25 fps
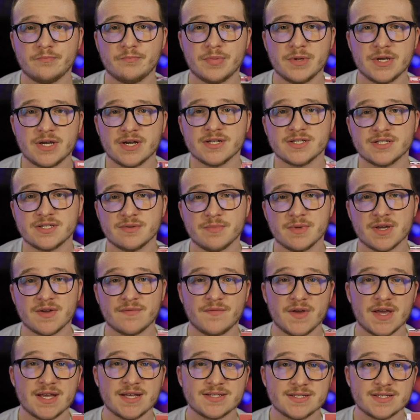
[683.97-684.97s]
Because of
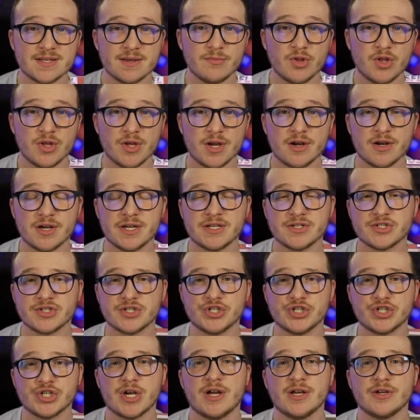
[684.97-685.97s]
McVay's similarities
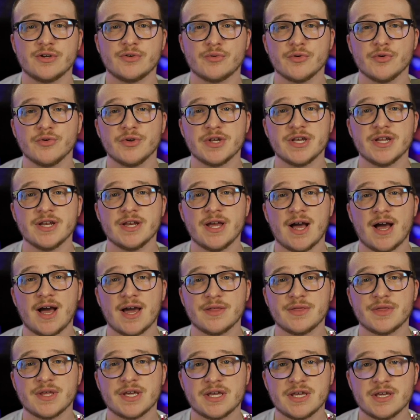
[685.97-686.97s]
to John Gruden,
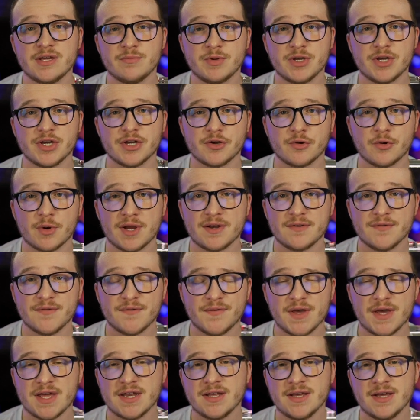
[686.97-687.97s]
I think he'd be a great
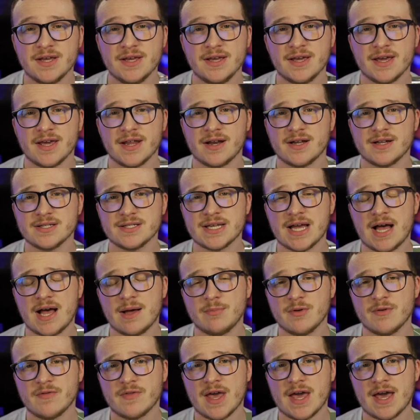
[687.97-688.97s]
fit. And on
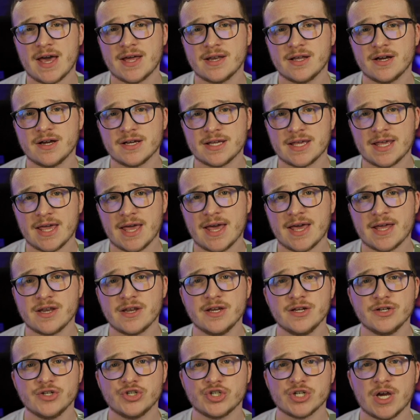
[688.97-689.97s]
top of that,
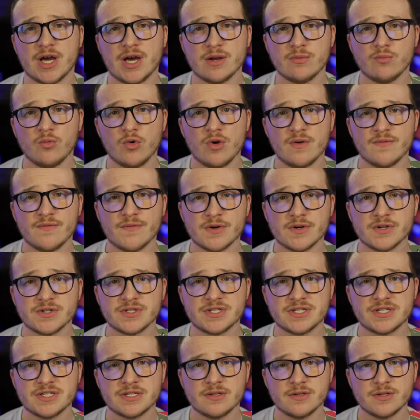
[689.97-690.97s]
again, John
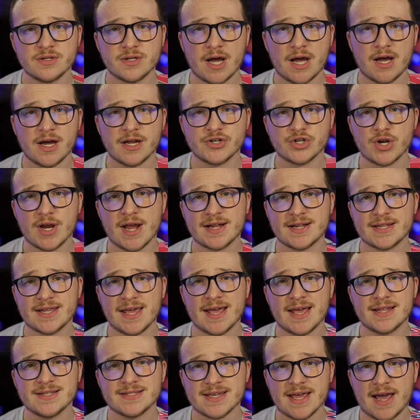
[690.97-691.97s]
Wolford's contract
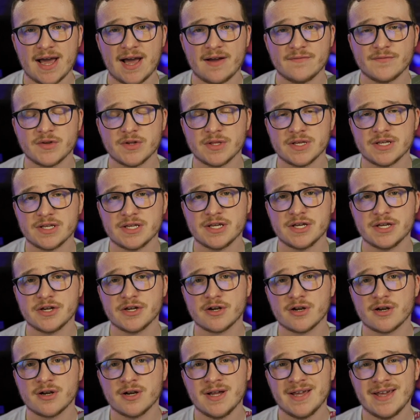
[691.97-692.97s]
ends after the
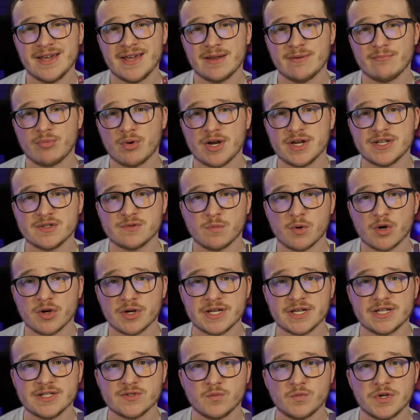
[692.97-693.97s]
year, and Bryce
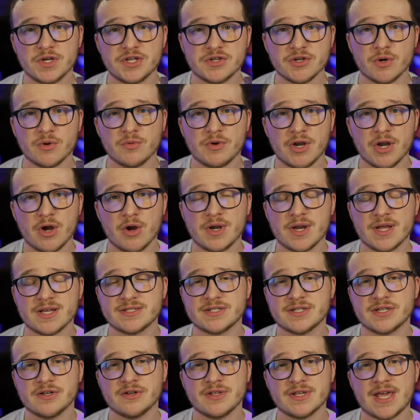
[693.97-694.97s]
Perkins, we don't know
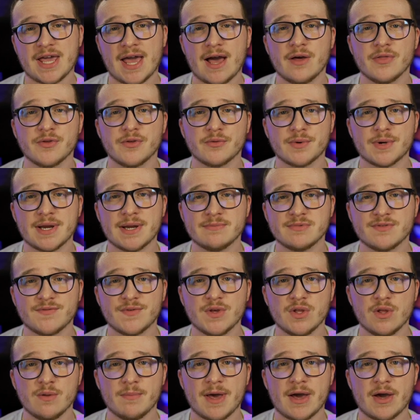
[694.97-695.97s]
necessarily how the Rams
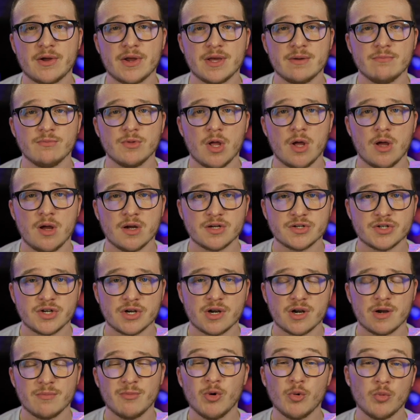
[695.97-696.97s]
feel about him long
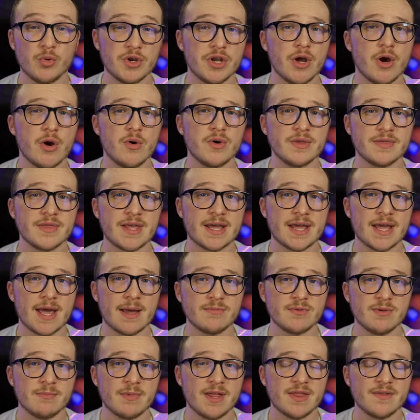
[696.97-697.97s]
term. We know they
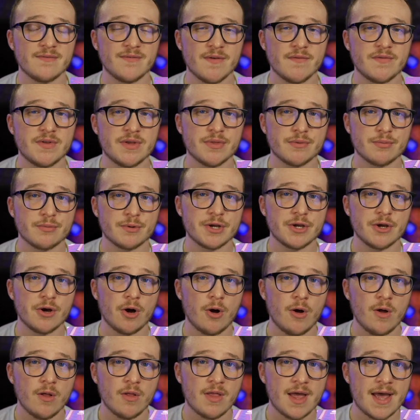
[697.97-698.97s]
kept him on the 53
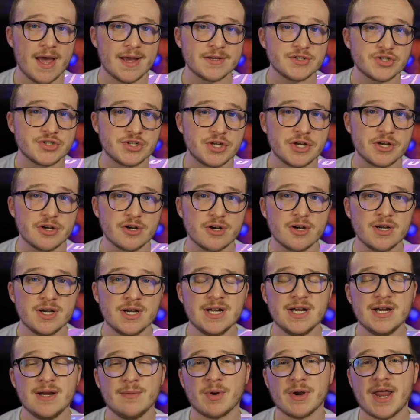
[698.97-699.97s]
all last year,
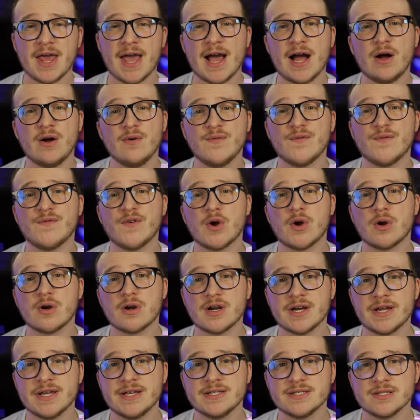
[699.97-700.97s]
but how
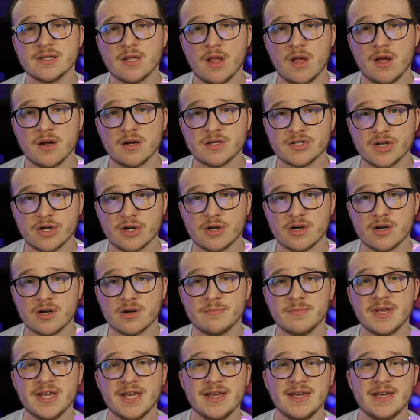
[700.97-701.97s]
far is long
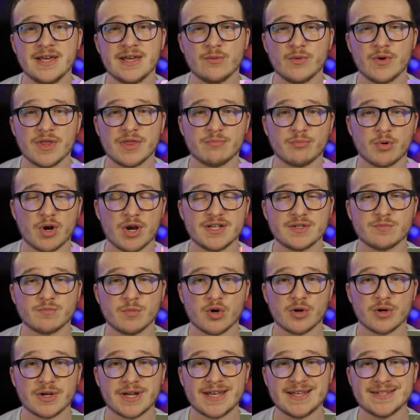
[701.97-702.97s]
term with Bryce
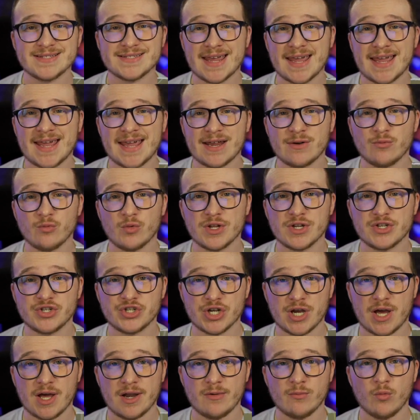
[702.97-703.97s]
Perkins and with
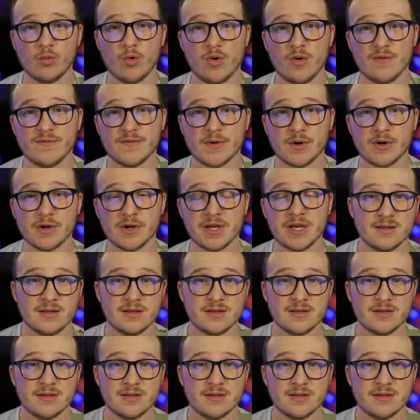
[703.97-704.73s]
John Wolford?